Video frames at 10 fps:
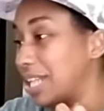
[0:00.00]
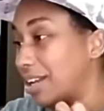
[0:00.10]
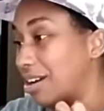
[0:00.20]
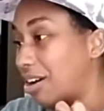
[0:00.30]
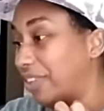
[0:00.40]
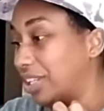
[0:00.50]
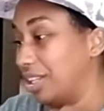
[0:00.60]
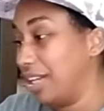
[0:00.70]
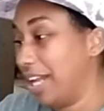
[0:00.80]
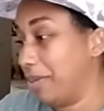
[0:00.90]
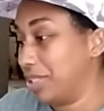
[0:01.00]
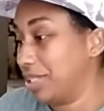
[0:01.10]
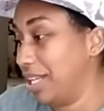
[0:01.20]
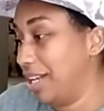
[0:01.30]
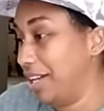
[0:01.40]
Thank God for good
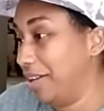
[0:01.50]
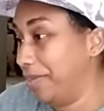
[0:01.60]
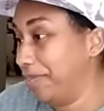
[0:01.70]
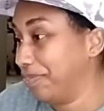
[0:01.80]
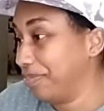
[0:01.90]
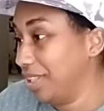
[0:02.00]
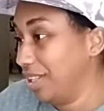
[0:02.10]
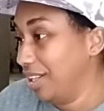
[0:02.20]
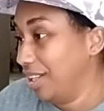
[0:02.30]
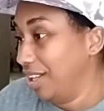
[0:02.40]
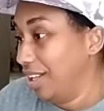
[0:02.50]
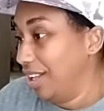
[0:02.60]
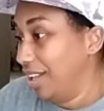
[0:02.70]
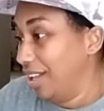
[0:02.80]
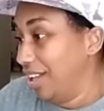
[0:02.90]
neighbors. Um,
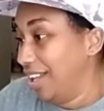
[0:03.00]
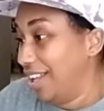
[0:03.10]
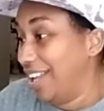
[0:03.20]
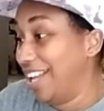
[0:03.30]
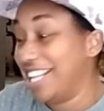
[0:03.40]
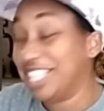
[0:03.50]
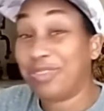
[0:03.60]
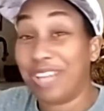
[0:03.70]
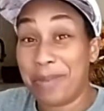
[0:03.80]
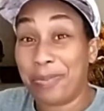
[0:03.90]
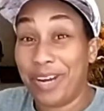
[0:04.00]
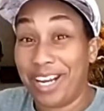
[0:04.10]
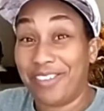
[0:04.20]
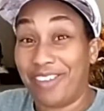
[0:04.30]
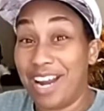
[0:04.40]
it is really
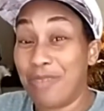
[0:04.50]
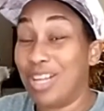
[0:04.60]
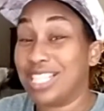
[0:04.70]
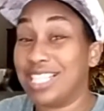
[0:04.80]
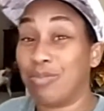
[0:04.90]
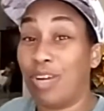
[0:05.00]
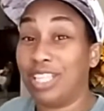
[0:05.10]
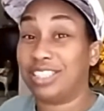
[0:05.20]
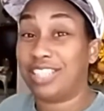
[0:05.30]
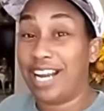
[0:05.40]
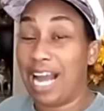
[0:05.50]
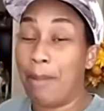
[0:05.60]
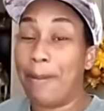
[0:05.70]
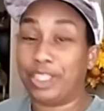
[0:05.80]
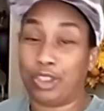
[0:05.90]
pretty, right? Once it once Jay,
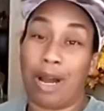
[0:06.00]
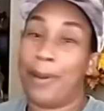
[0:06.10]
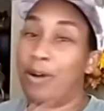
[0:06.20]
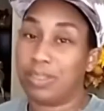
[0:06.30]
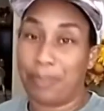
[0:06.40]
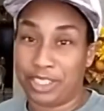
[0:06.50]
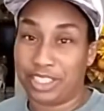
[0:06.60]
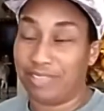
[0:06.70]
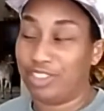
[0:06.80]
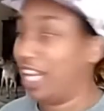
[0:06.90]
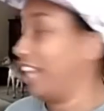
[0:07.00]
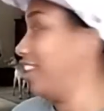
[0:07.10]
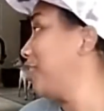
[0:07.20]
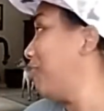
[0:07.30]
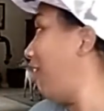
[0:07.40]
I'll make sure I post pictures of
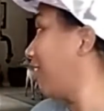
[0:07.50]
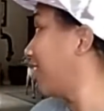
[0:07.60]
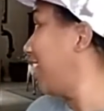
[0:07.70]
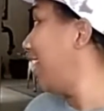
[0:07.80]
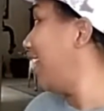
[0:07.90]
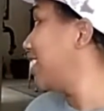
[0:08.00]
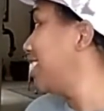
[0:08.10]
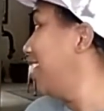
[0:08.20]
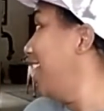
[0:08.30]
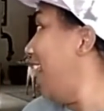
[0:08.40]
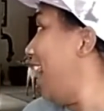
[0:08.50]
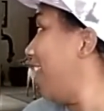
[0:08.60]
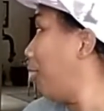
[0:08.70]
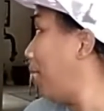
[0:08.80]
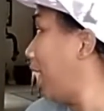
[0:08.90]
Jay that do all the things,
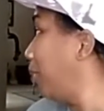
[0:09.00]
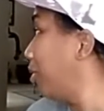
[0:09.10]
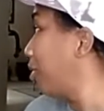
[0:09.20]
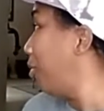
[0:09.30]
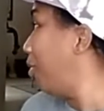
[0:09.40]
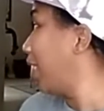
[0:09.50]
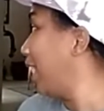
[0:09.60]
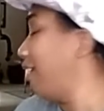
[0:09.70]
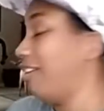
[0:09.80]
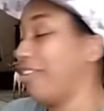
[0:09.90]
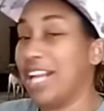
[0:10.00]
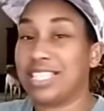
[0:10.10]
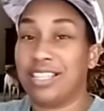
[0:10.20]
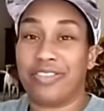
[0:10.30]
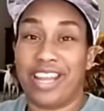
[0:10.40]
and I'll probably record and all
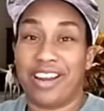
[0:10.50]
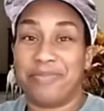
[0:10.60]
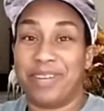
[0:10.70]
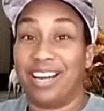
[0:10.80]
that stuff there.